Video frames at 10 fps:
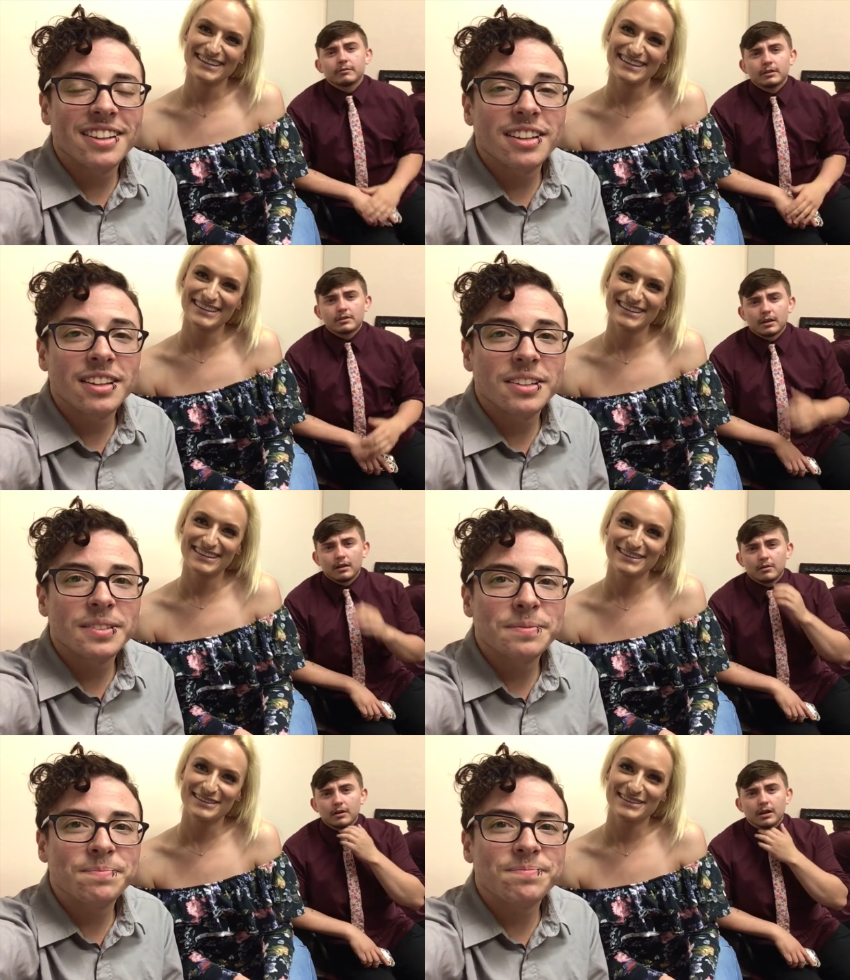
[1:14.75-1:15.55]
Speaker 1: reached
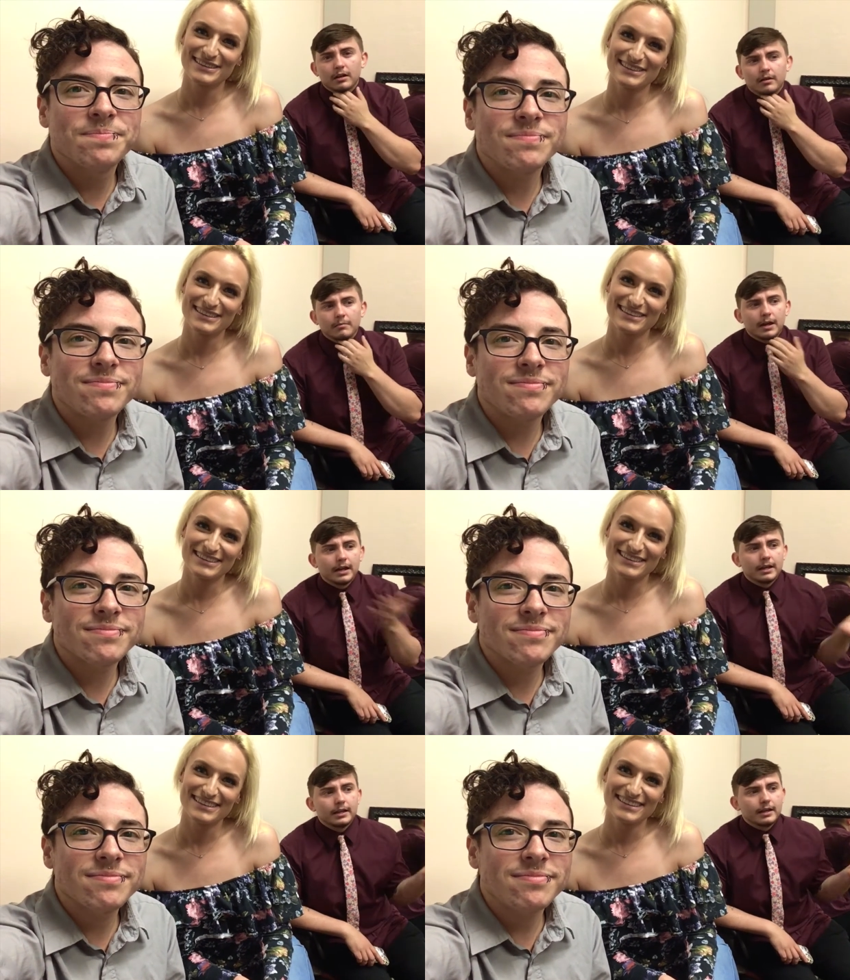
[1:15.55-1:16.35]
out. Um, I